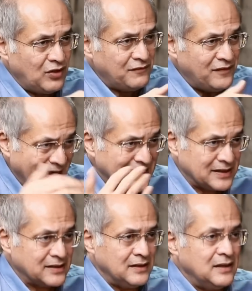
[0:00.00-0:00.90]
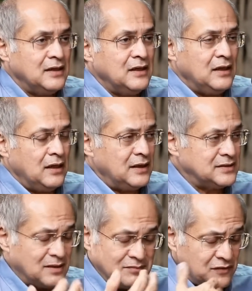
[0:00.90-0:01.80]
of health.
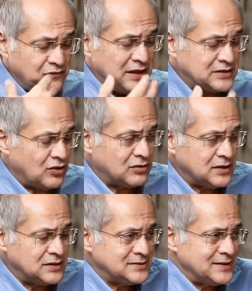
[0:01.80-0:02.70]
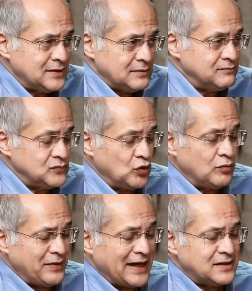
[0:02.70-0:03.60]
It's something we as doctors
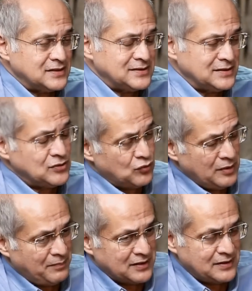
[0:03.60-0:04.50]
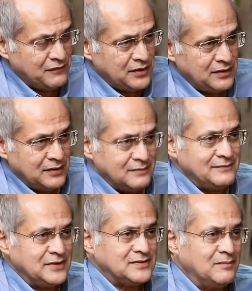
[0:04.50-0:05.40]
don't practice. This is the only part that we
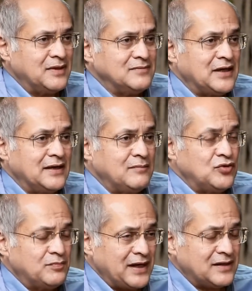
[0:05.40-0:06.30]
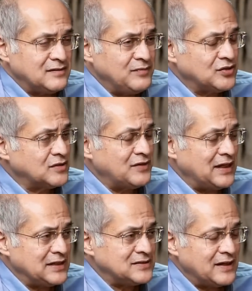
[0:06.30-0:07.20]
sometimes aren't able to practice because of our
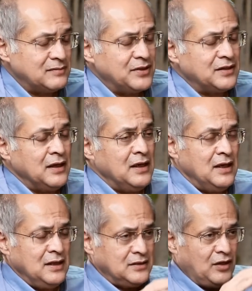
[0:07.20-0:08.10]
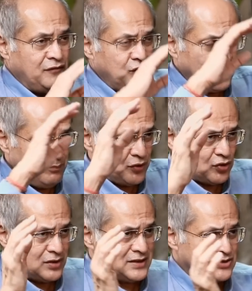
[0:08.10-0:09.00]
lifestyle. But now if you can
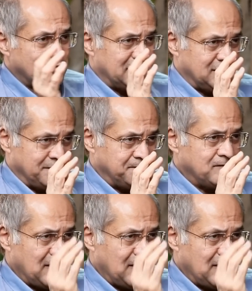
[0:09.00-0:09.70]
put all this together,